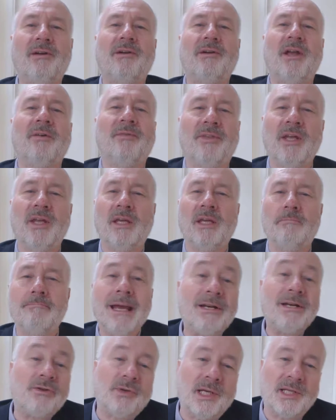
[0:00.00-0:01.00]
theory of the
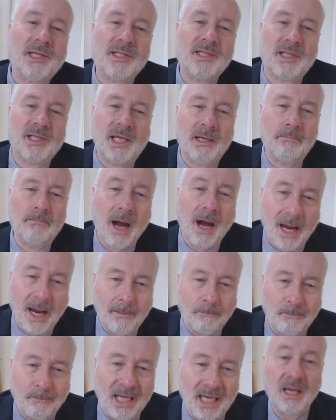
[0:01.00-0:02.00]
mentoring scheme
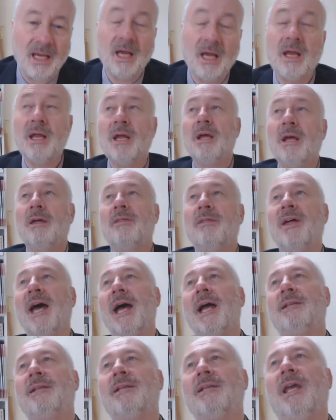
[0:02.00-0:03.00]
might be
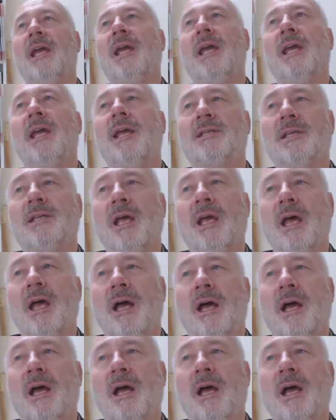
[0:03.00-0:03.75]
that it